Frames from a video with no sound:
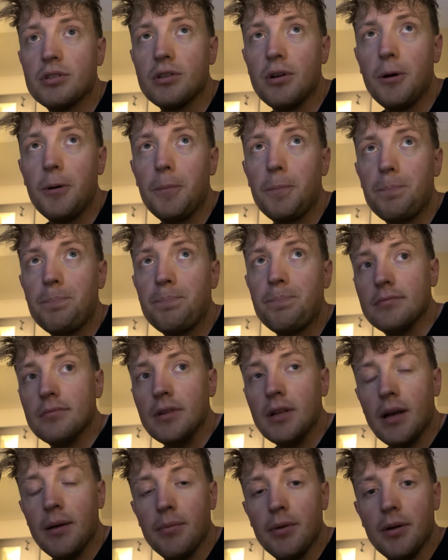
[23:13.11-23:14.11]
So
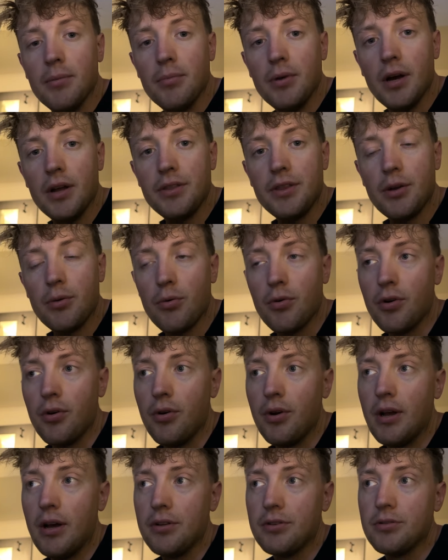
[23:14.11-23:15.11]
yeah, man, but I think we're
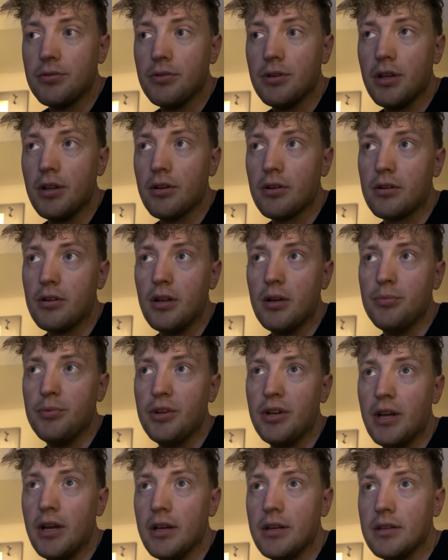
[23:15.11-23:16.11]
going out to another club
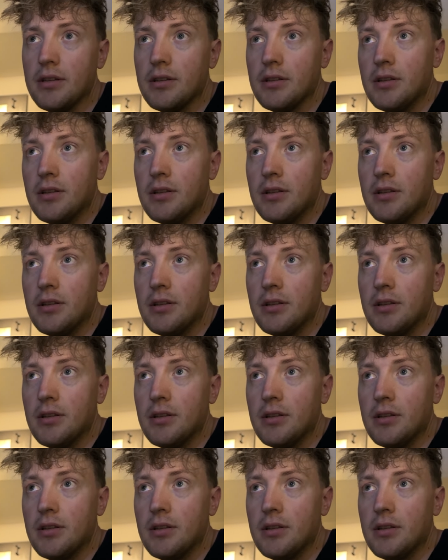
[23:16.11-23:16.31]
tonight,